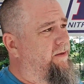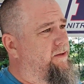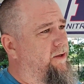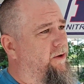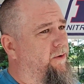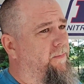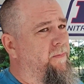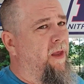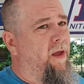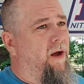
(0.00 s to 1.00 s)
So
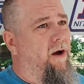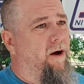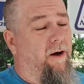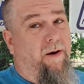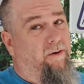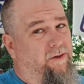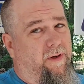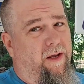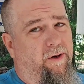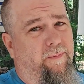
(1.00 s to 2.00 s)
I also
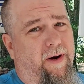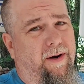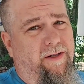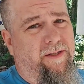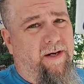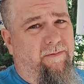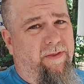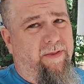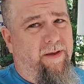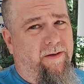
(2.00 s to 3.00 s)
got new bearings and
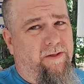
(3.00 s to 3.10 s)
everything,